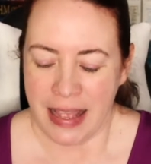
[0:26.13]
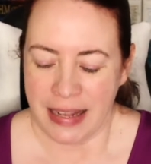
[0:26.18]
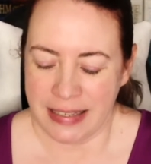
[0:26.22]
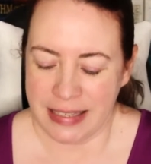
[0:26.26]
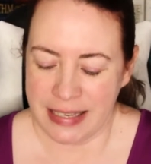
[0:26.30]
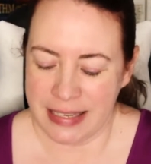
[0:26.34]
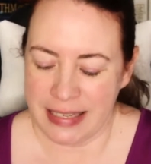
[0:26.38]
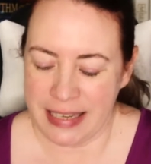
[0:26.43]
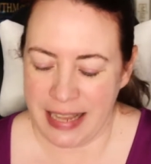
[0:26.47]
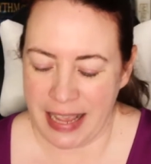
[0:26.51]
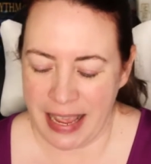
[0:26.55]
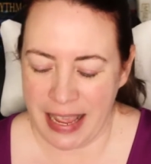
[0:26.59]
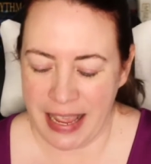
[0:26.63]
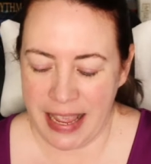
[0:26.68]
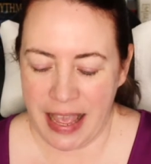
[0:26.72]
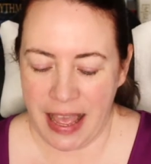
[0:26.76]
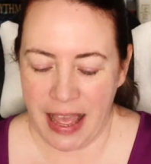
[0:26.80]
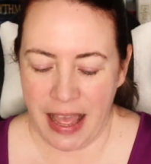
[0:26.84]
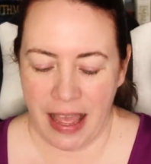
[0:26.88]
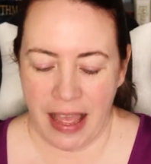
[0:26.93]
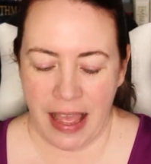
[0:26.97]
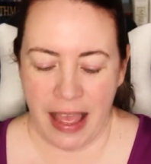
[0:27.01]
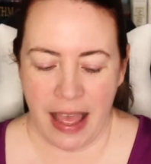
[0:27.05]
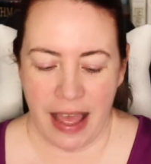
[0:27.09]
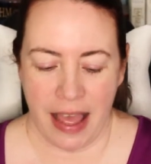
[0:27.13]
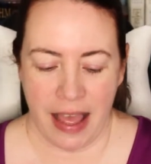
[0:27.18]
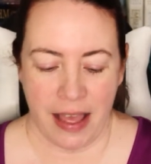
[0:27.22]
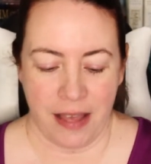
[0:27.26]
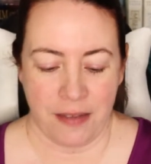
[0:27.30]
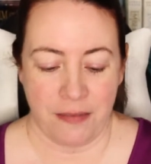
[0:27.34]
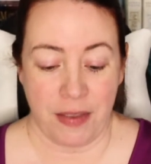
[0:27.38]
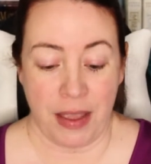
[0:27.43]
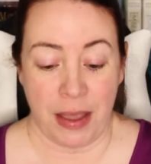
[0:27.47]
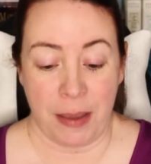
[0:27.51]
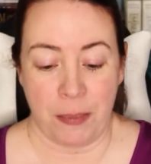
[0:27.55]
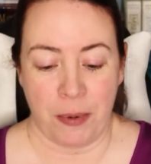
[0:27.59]
Today I
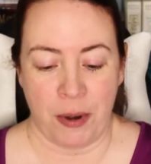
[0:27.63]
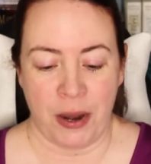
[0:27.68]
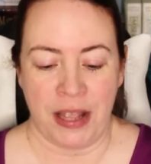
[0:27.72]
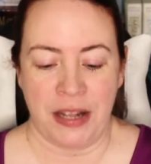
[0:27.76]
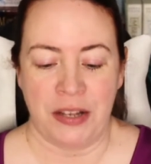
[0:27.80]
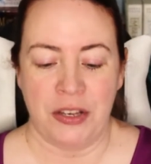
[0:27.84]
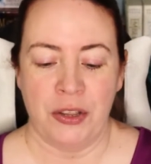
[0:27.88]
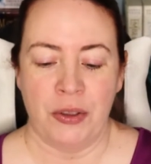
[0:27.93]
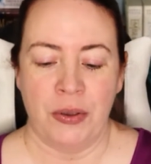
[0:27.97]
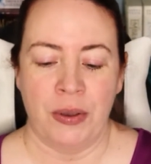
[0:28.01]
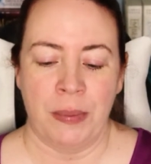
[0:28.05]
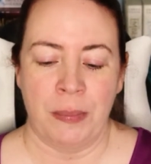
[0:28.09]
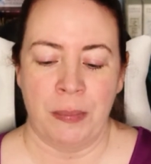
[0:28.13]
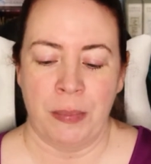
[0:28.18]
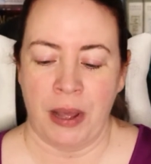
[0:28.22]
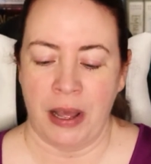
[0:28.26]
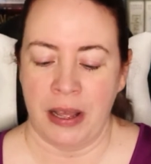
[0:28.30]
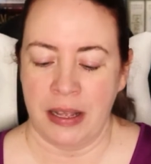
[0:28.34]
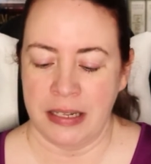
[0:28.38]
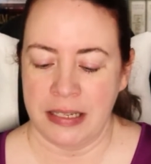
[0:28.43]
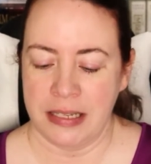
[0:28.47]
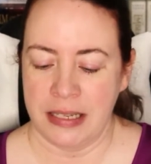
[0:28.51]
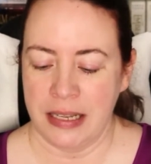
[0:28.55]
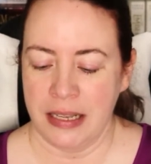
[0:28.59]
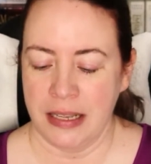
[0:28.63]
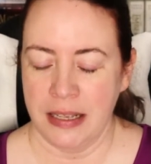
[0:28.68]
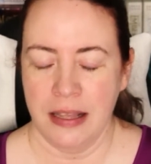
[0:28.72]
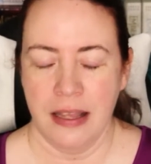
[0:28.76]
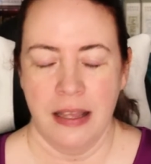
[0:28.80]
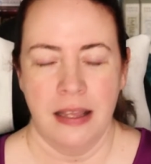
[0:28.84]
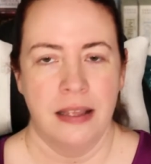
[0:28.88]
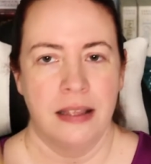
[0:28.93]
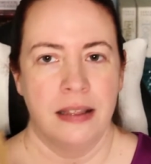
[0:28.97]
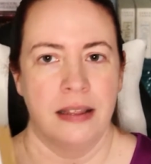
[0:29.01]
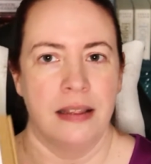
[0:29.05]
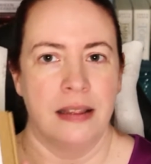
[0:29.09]
have a brand new unboxing.
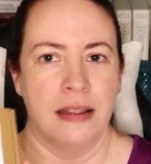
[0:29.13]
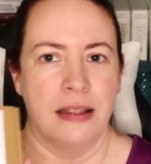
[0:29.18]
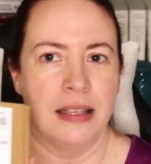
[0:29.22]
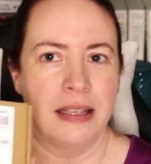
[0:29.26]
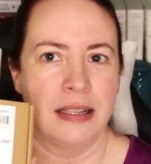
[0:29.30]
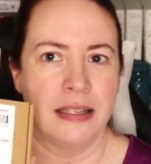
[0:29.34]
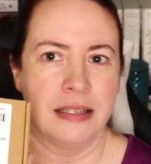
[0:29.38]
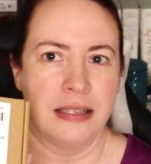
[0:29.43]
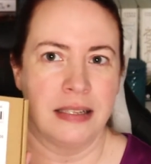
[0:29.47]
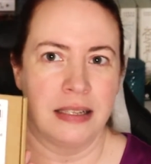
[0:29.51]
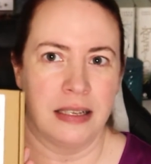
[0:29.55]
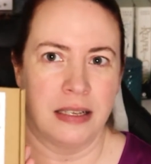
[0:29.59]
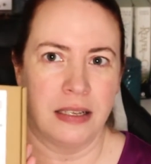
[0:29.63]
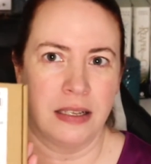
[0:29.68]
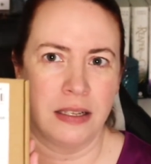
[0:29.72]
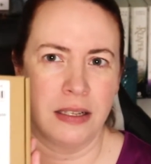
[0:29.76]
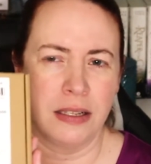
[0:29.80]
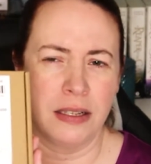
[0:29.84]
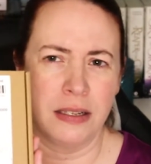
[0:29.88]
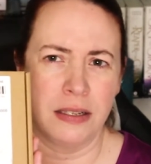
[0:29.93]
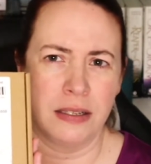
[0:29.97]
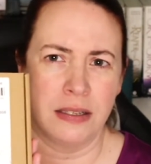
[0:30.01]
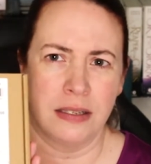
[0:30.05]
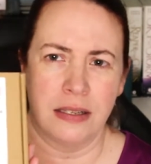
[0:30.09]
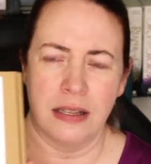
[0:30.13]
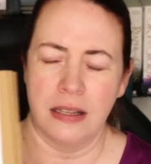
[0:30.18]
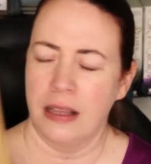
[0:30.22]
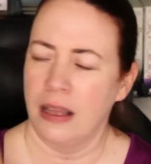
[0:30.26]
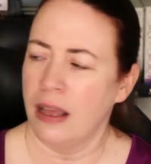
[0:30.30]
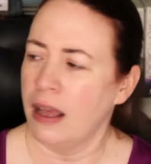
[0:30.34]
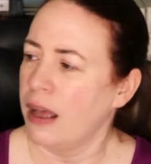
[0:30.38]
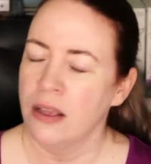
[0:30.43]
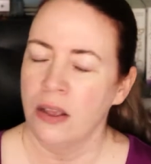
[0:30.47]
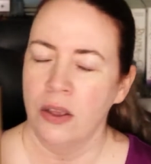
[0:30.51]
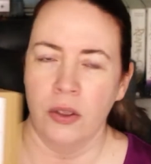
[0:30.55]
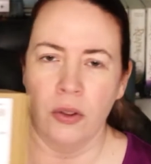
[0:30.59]
This is
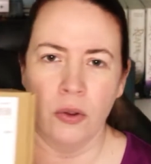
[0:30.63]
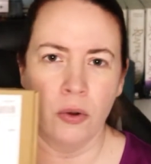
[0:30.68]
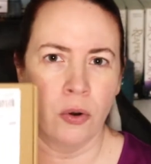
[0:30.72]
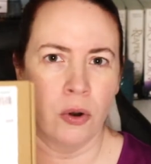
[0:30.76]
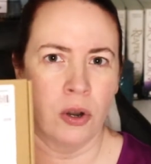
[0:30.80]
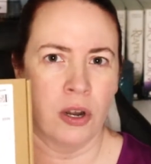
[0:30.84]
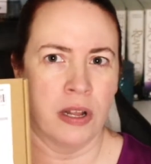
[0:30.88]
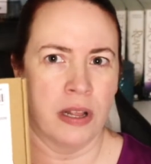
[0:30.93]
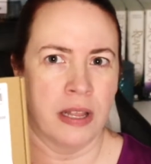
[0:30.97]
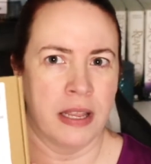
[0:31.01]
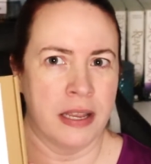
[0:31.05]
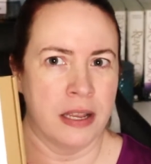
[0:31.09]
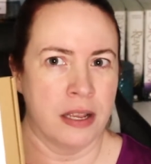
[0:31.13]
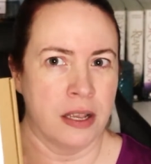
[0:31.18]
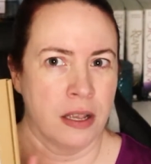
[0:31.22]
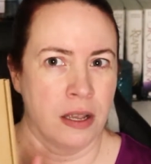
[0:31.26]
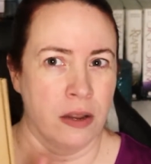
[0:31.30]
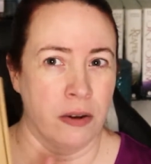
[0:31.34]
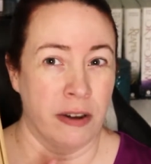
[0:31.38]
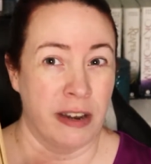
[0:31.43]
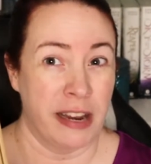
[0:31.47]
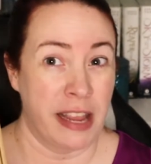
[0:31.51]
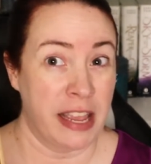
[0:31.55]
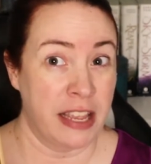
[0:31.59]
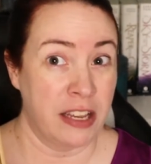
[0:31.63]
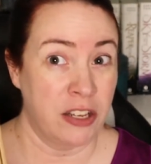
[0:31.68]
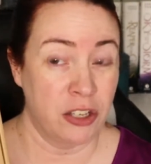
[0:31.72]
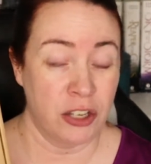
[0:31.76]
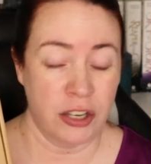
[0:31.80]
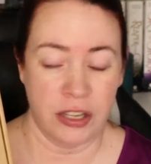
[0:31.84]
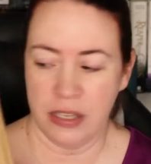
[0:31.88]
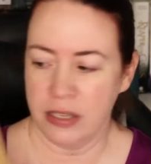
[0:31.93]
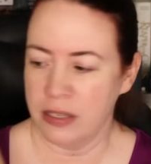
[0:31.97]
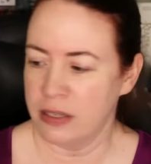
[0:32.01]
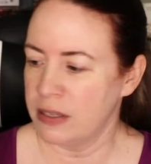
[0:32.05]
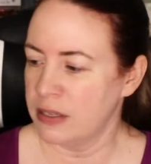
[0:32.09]
CoraCrea
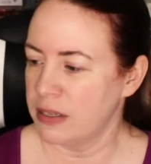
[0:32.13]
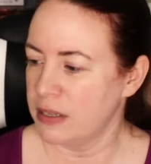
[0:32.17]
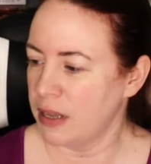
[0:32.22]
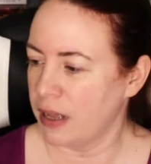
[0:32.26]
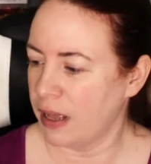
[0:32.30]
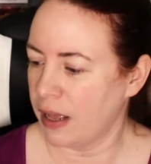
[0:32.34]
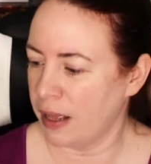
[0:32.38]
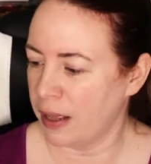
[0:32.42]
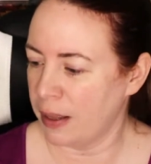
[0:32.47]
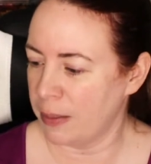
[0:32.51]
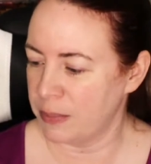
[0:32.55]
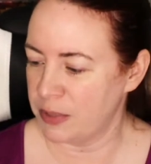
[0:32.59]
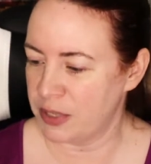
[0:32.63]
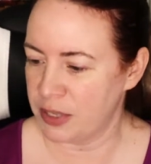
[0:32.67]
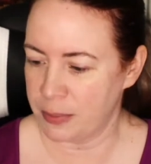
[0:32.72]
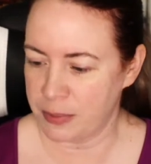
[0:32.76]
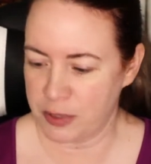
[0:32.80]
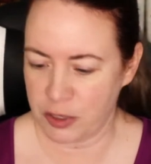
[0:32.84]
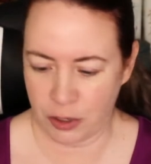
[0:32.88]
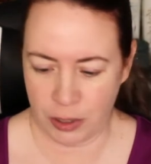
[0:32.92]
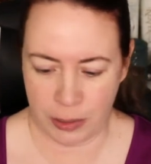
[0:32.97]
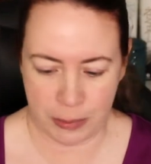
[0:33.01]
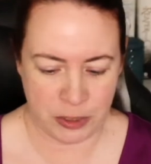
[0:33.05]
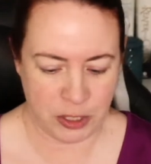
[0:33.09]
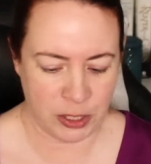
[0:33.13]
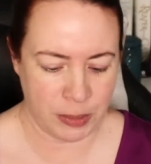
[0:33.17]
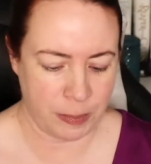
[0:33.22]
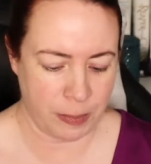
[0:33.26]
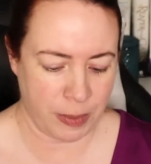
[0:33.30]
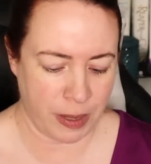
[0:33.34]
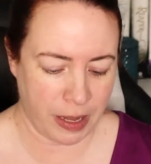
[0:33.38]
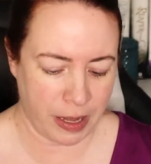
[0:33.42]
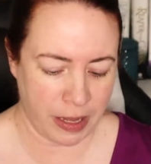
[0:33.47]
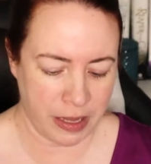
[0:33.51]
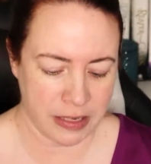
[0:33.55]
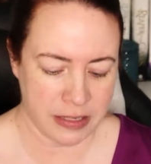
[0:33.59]
Crafts um, subscription
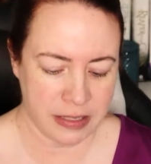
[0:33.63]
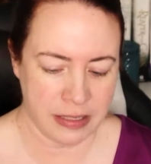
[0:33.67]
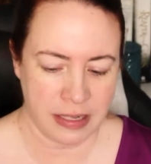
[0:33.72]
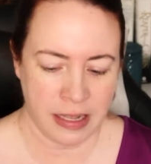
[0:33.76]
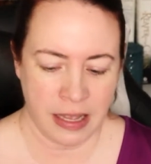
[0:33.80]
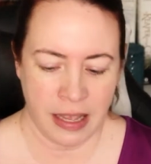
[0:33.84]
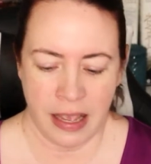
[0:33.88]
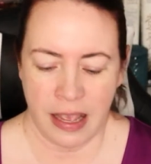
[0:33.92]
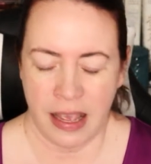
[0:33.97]
box.